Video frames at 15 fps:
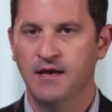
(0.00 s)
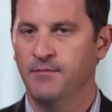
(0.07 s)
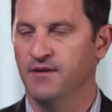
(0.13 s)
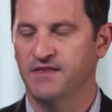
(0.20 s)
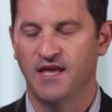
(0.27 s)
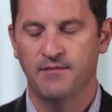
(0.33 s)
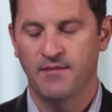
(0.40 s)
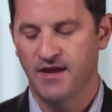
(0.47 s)

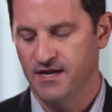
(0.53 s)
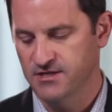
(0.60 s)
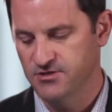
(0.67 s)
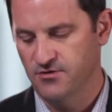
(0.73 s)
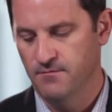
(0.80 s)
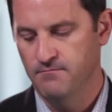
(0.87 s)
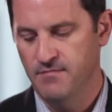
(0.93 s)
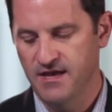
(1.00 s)
but they make a
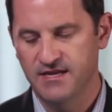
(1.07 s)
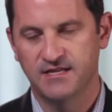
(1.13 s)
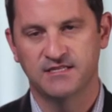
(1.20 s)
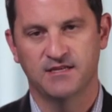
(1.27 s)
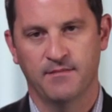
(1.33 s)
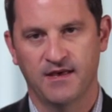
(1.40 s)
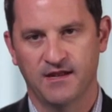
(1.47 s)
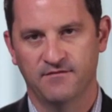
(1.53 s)

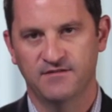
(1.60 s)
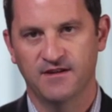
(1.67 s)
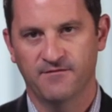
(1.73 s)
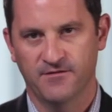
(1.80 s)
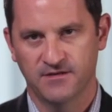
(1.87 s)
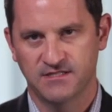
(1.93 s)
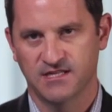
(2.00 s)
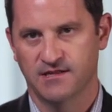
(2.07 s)
tremendous amount of
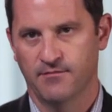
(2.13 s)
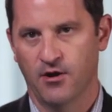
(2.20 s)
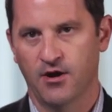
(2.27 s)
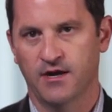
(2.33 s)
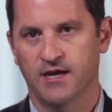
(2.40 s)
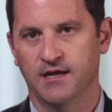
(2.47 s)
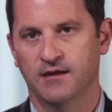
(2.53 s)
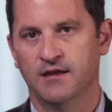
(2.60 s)
difference in the
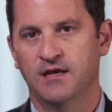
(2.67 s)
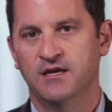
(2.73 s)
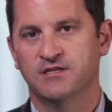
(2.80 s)
market.